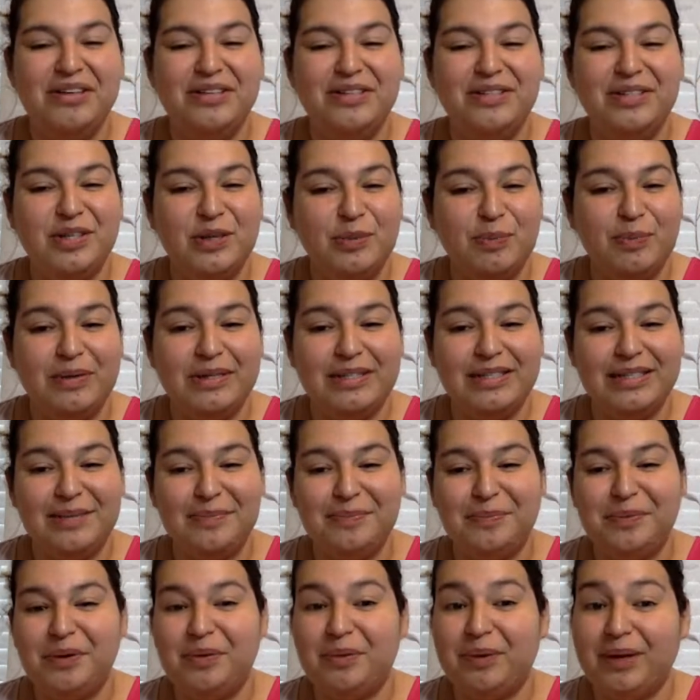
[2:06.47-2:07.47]
Super
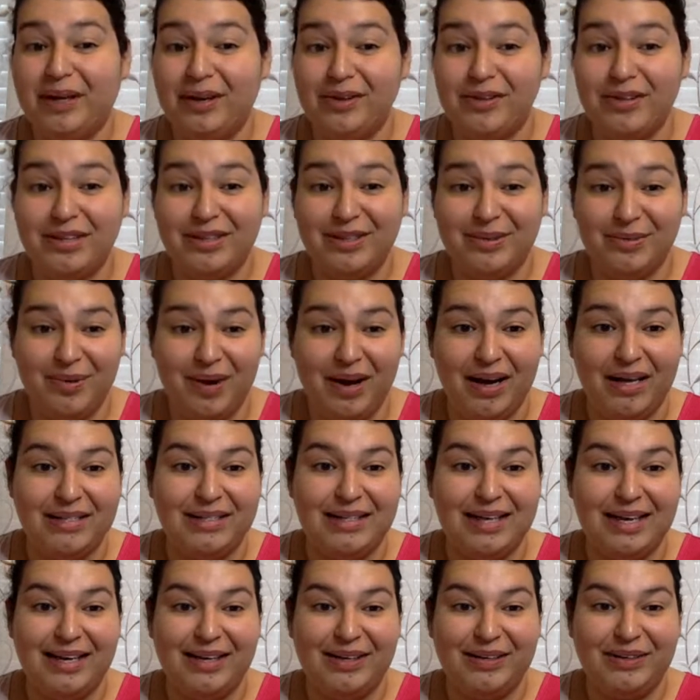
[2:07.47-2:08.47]
simple. We know that the rock
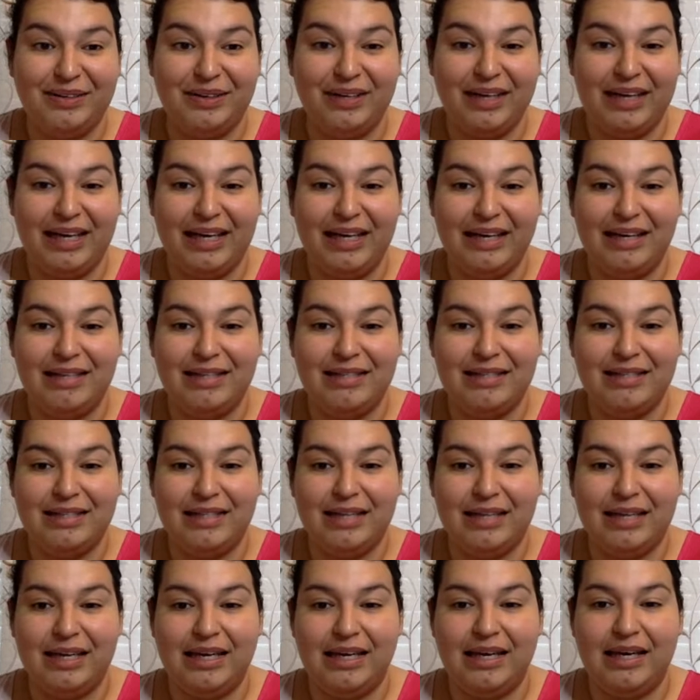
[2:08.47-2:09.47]
cycle is
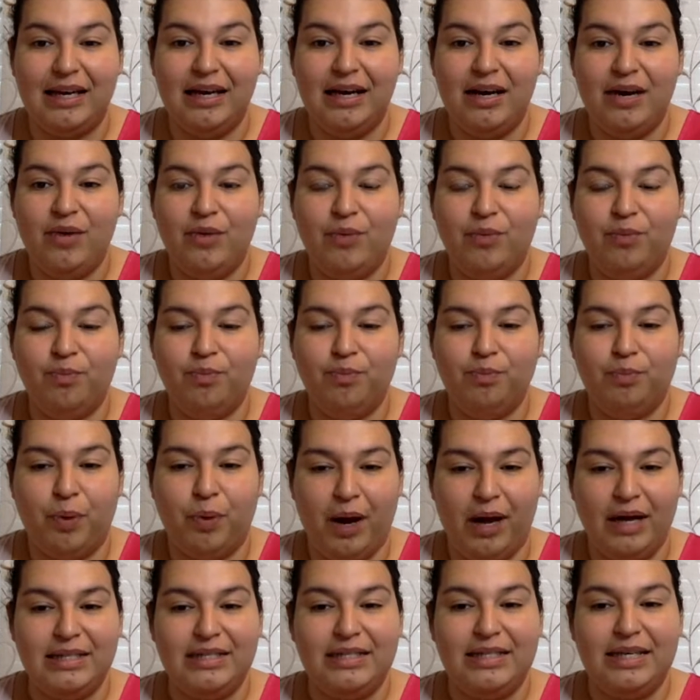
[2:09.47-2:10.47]
the
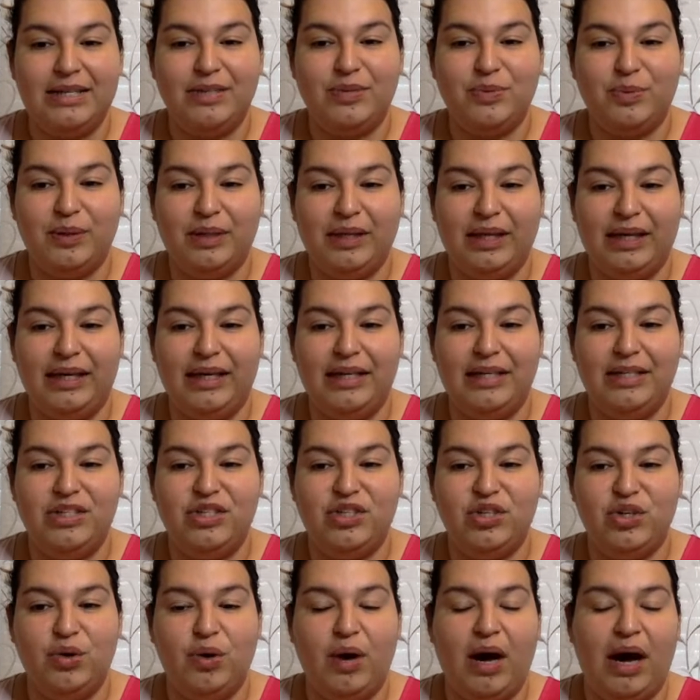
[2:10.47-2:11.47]
process relating
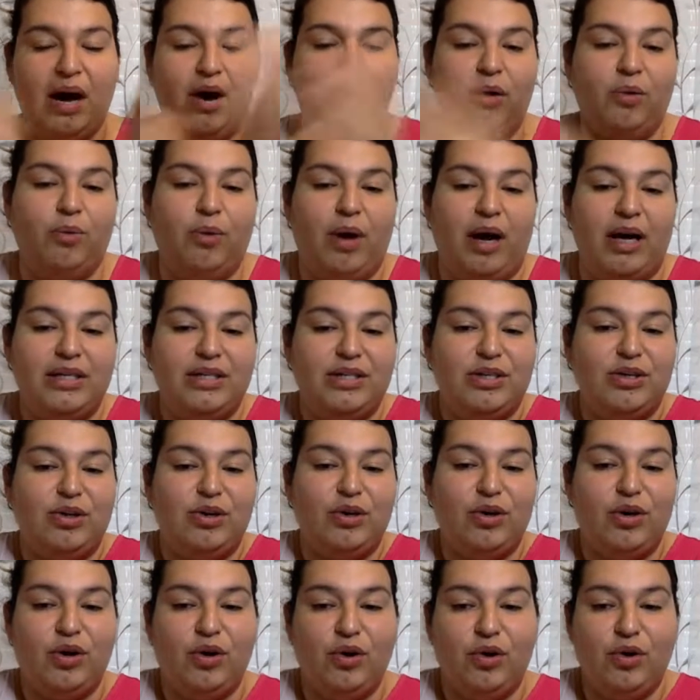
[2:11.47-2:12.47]
to how rocks
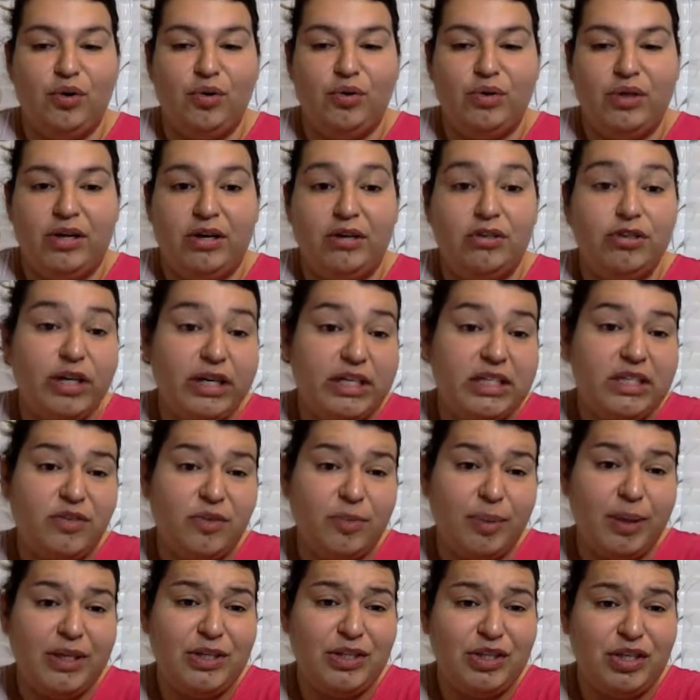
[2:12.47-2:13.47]
undergo their
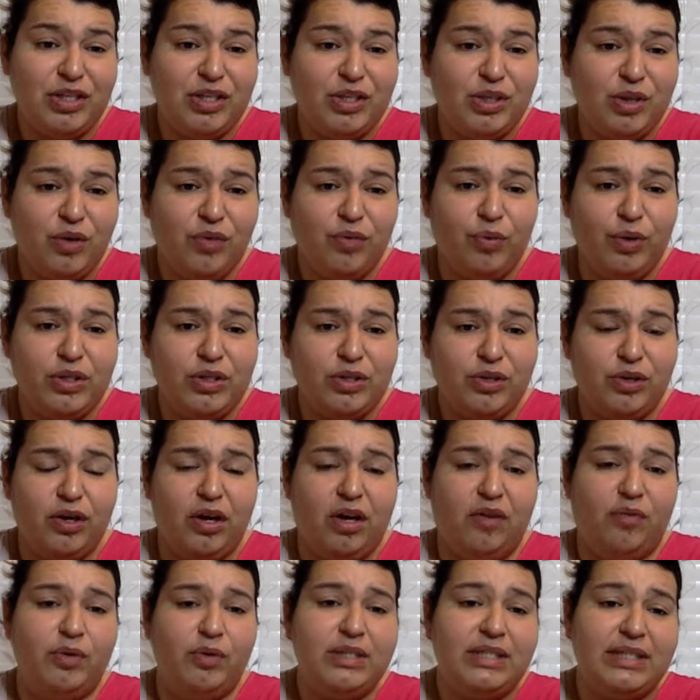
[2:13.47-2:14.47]
transformation. So if we started
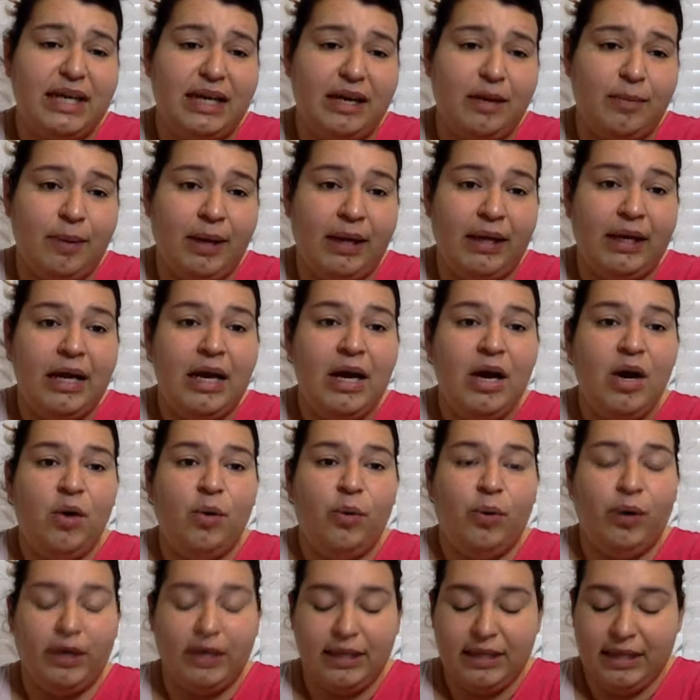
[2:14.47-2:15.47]
off with sediment,
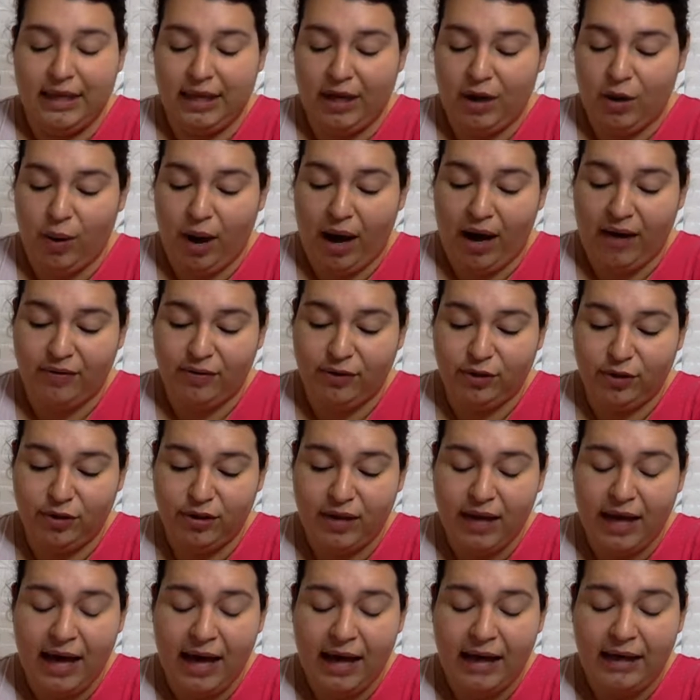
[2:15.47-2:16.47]
where did they go after
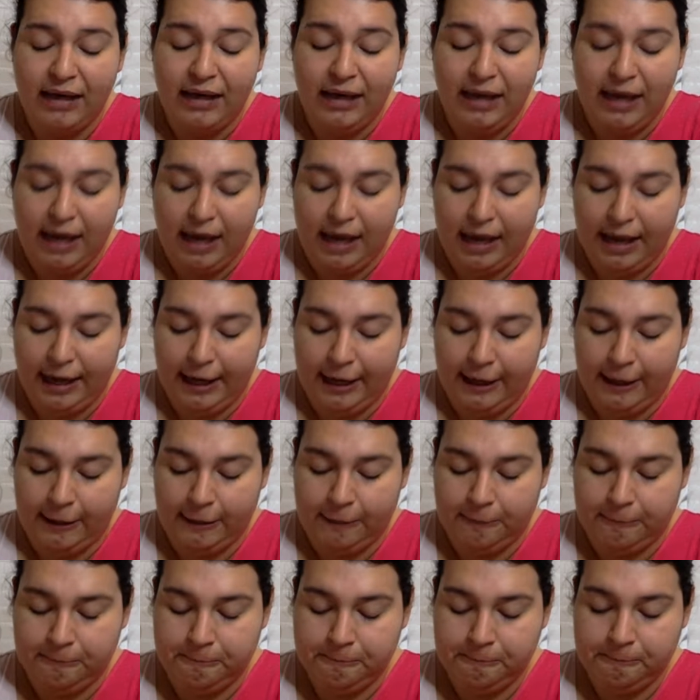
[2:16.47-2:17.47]
that?
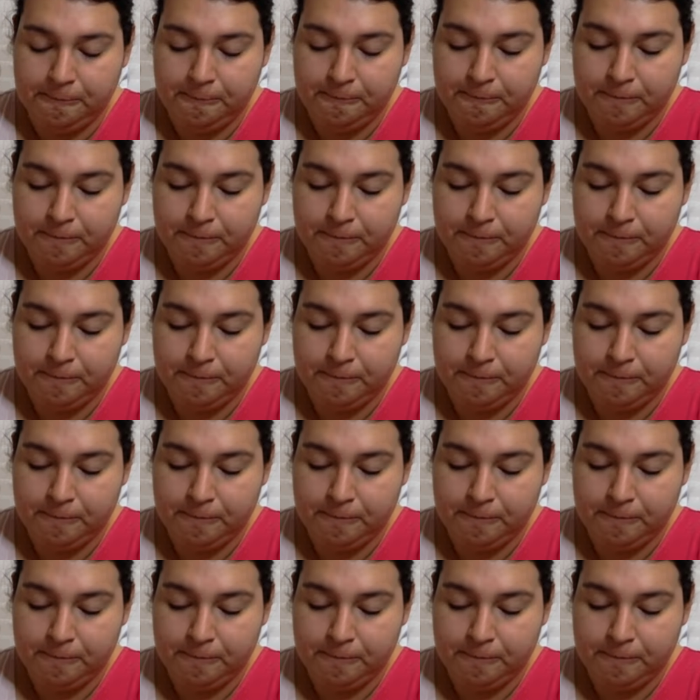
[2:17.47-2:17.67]
And